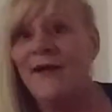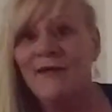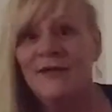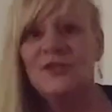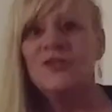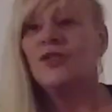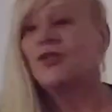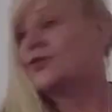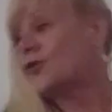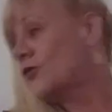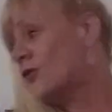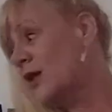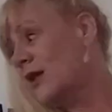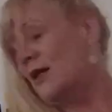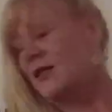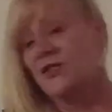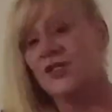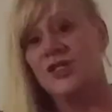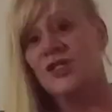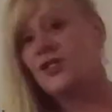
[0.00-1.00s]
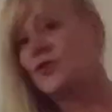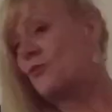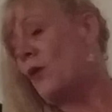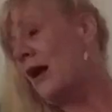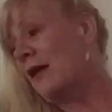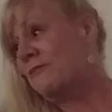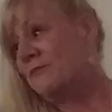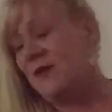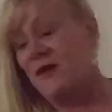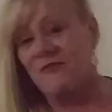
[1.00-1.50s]
She took it, she
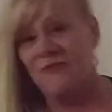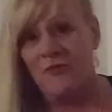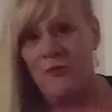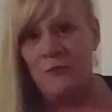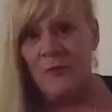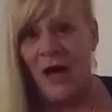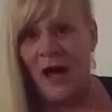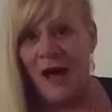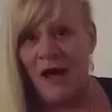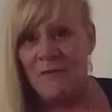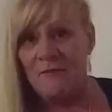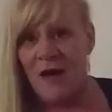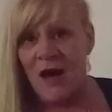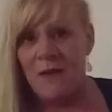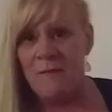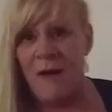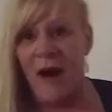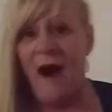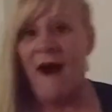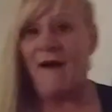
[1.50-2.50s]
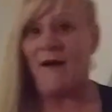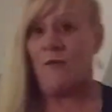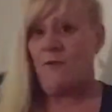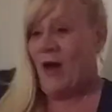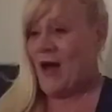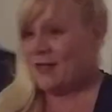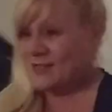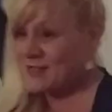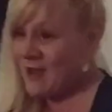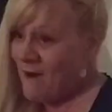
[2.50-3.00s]
swiped it from behind my back and
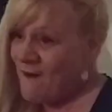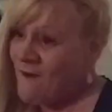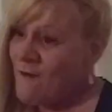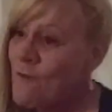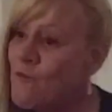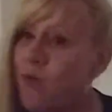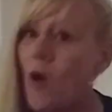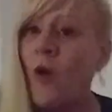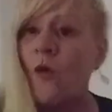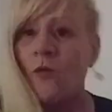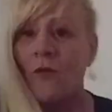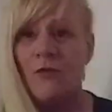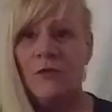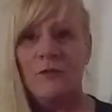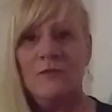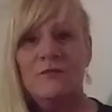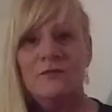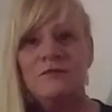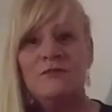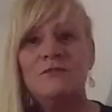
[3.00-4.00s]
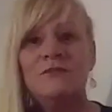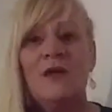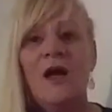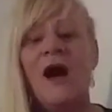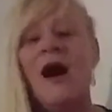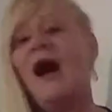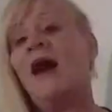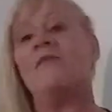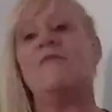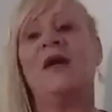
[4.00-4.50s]
went
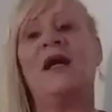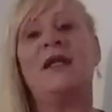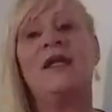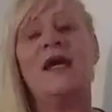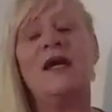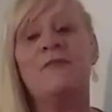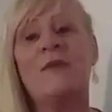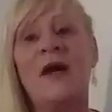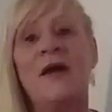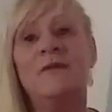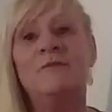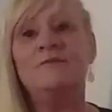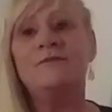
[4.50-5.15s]
at my neighbour.